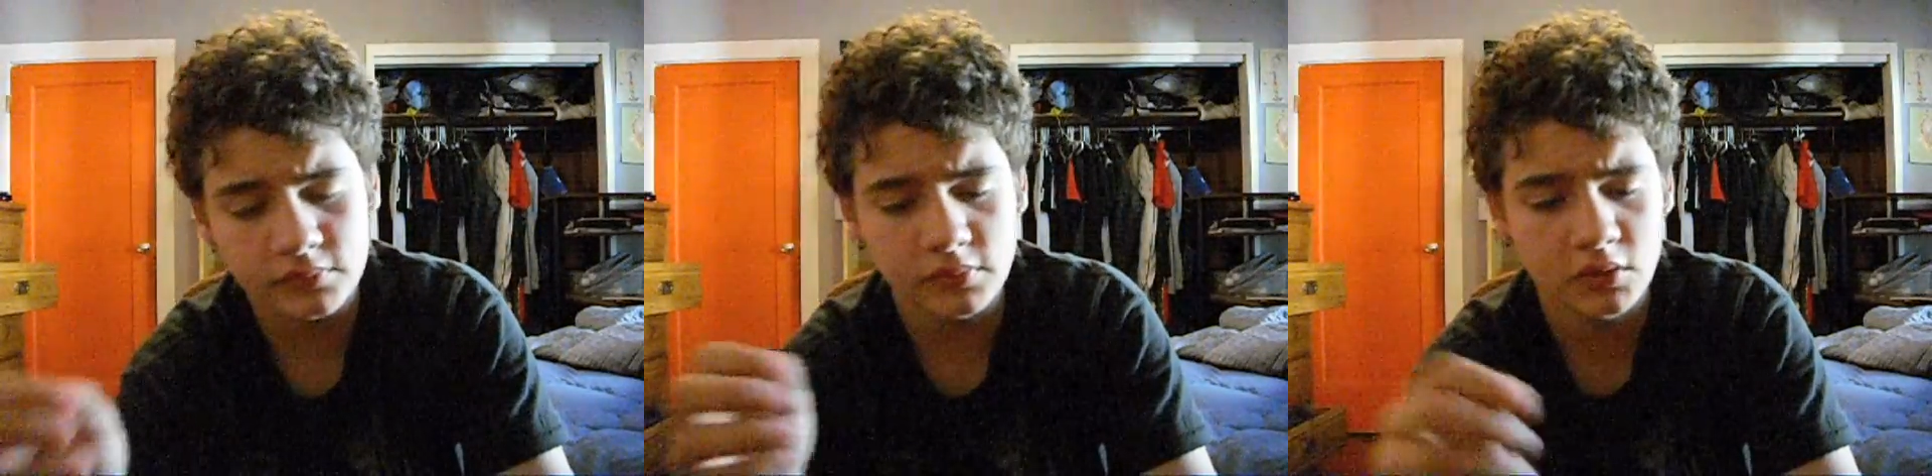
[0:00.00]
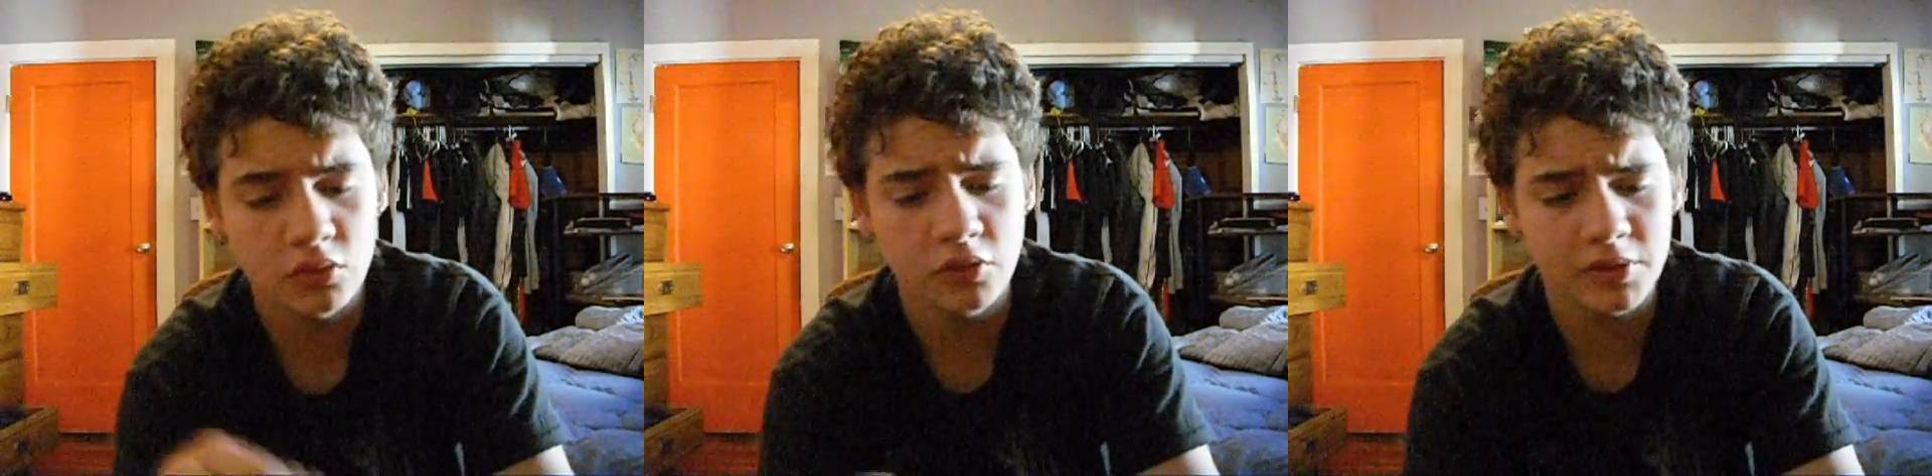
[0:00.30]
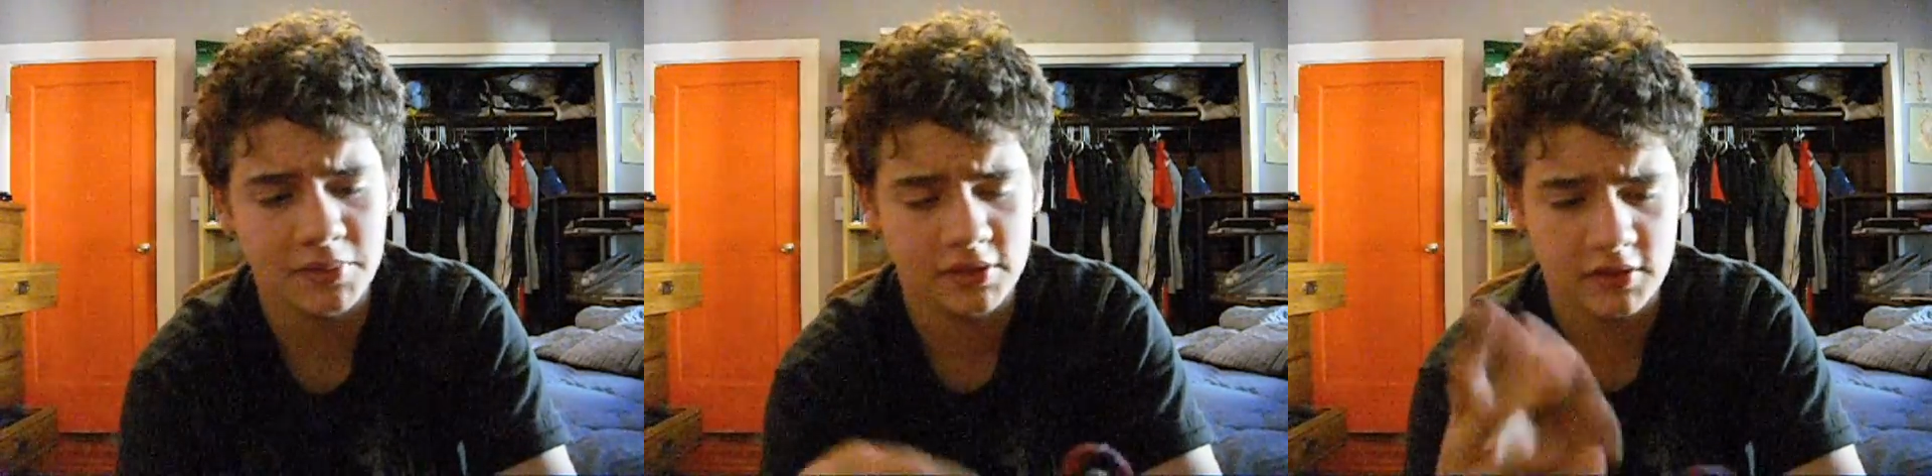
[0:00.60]
And the cool thing
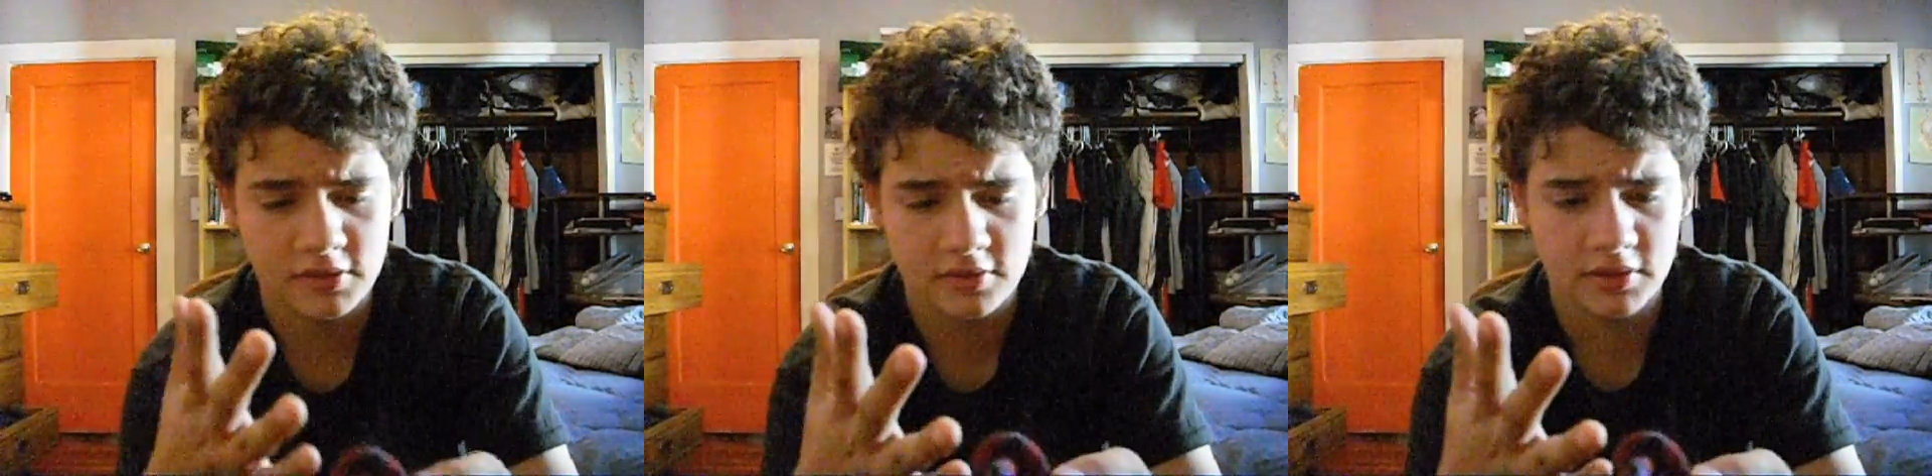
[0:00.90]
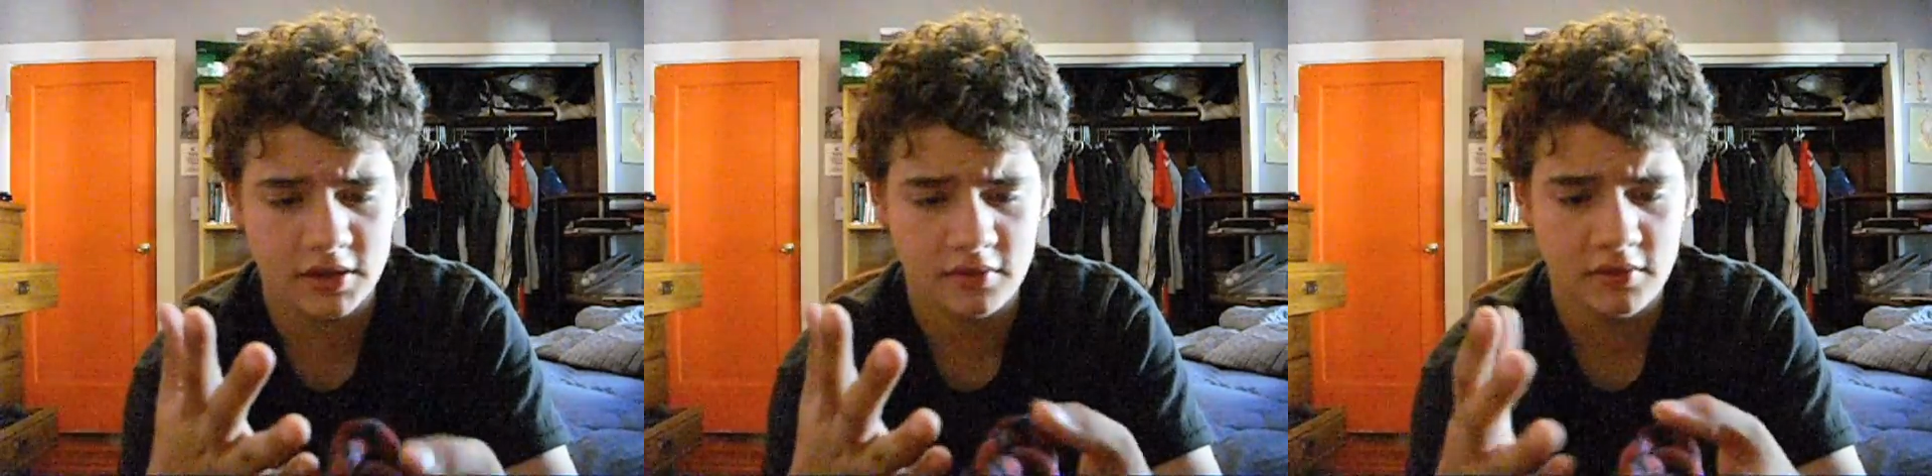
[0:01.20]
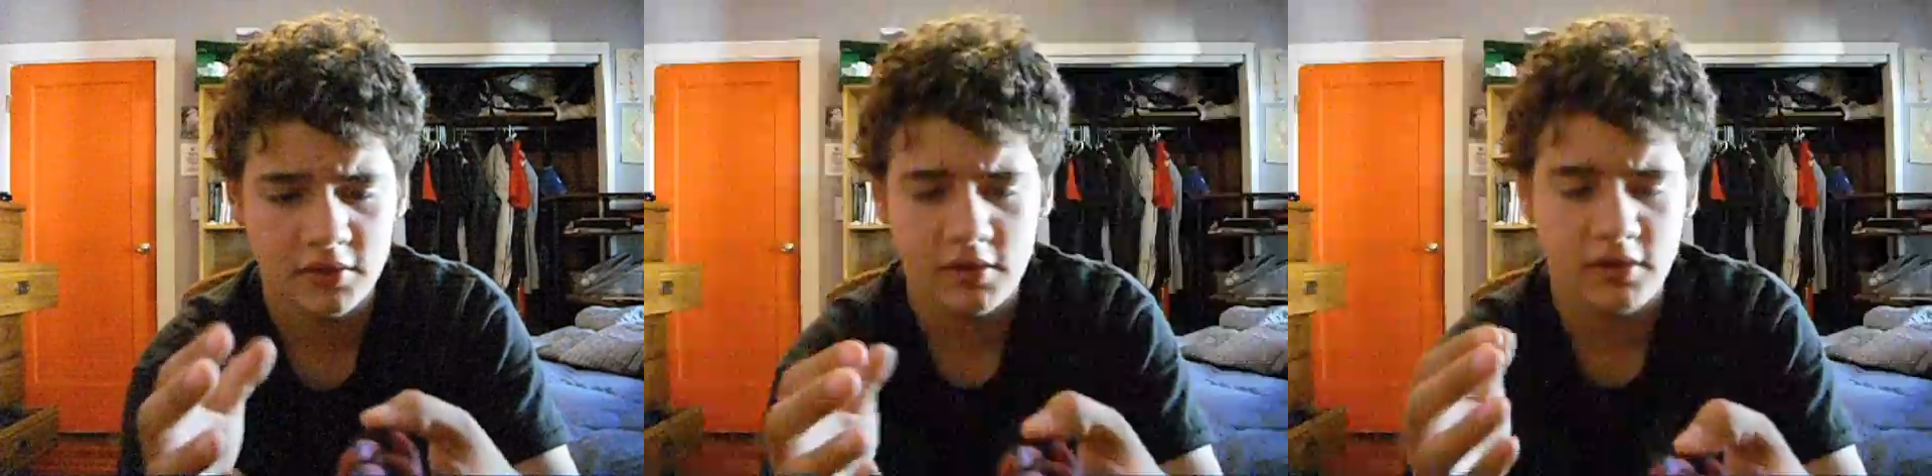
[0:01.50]
about this knot
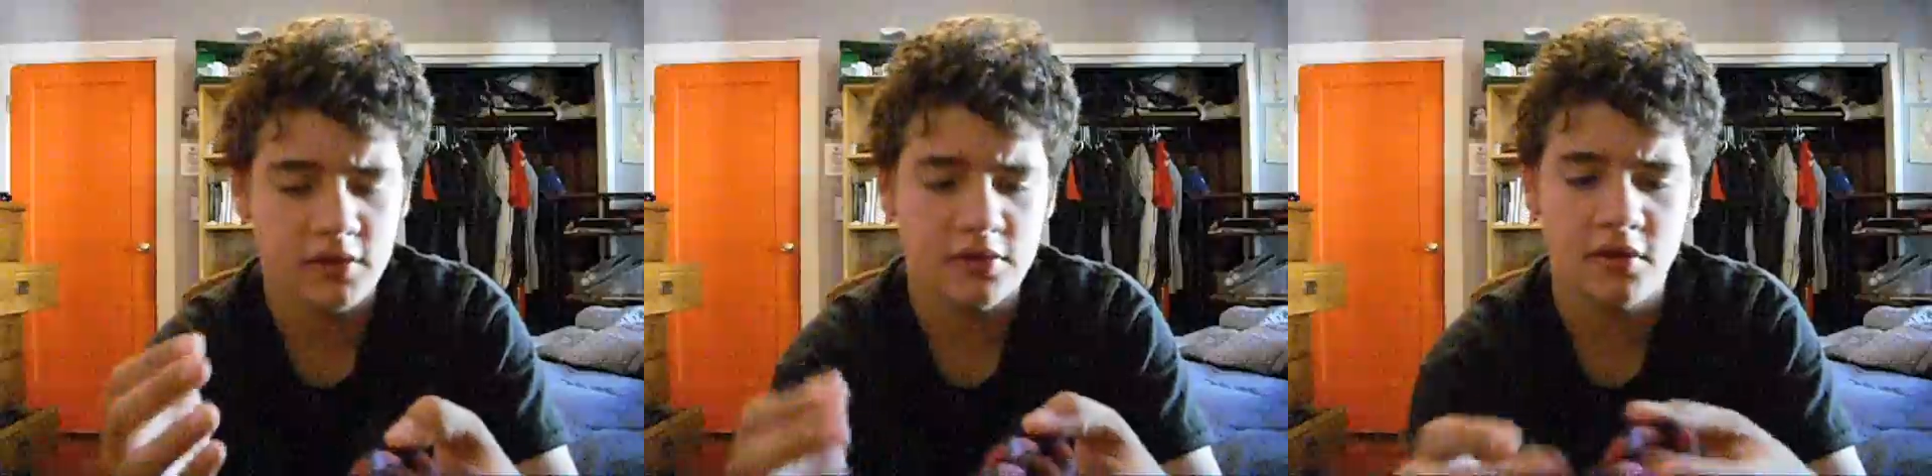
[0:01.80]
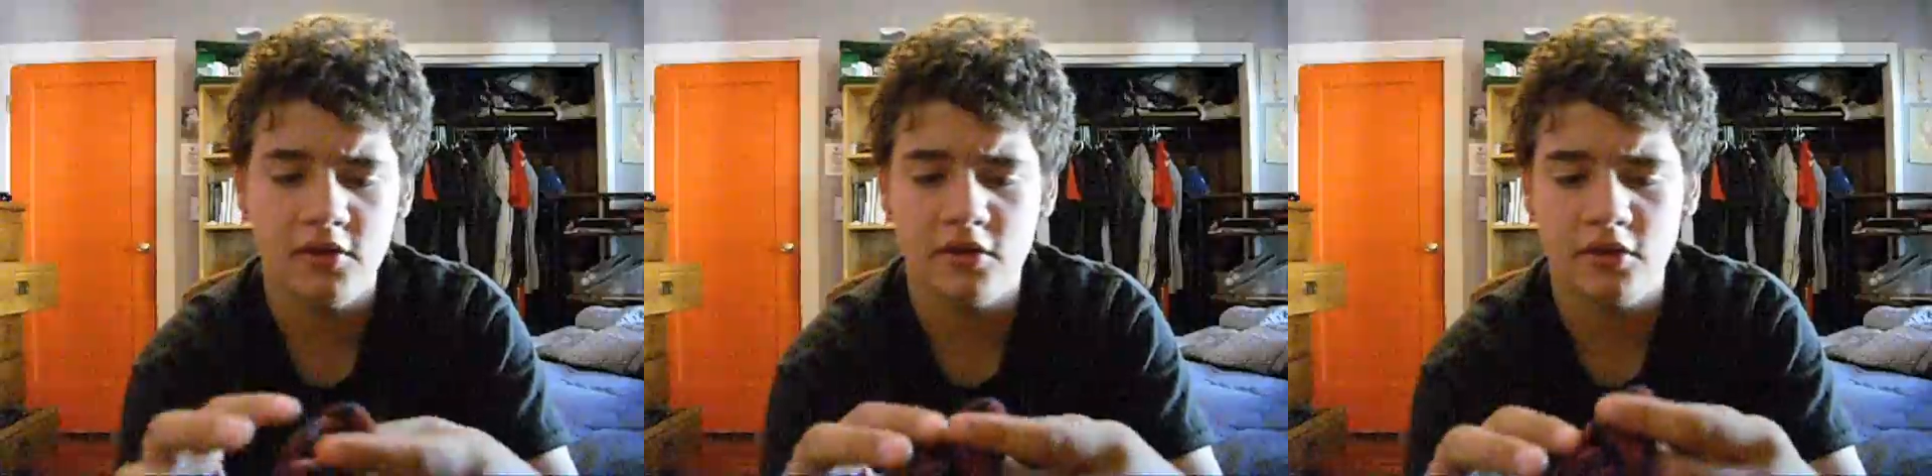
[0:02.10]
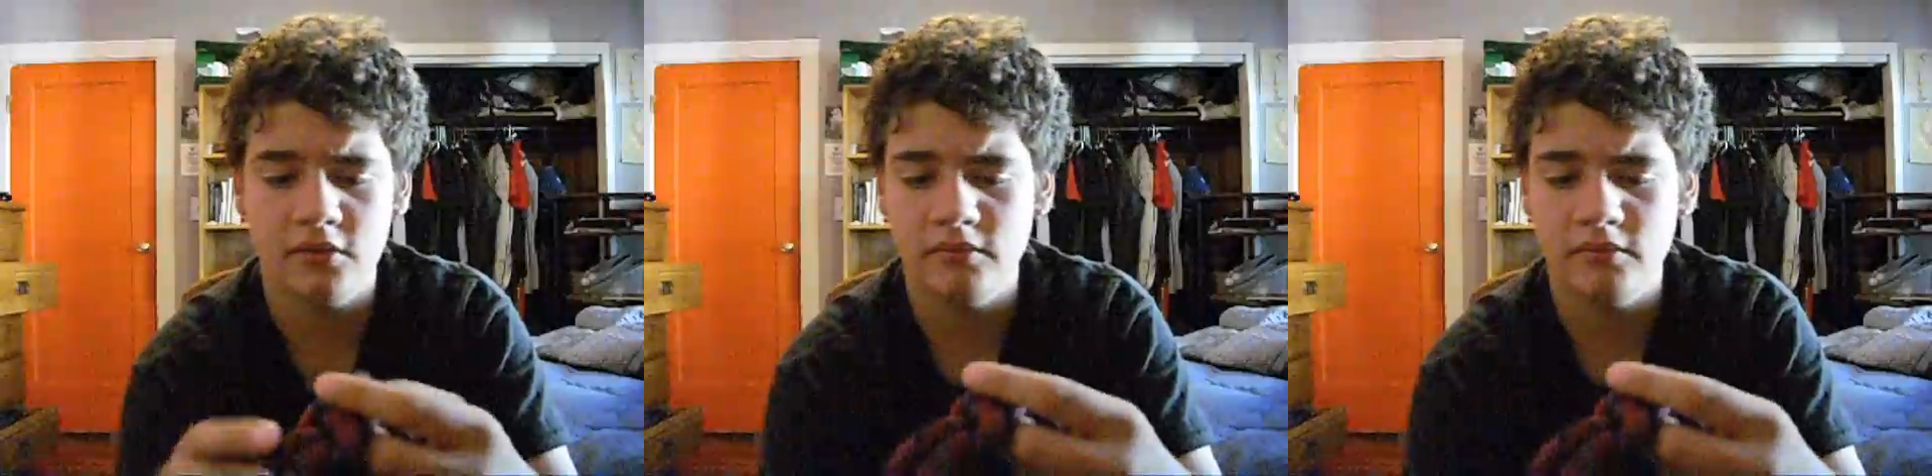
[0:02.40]
is under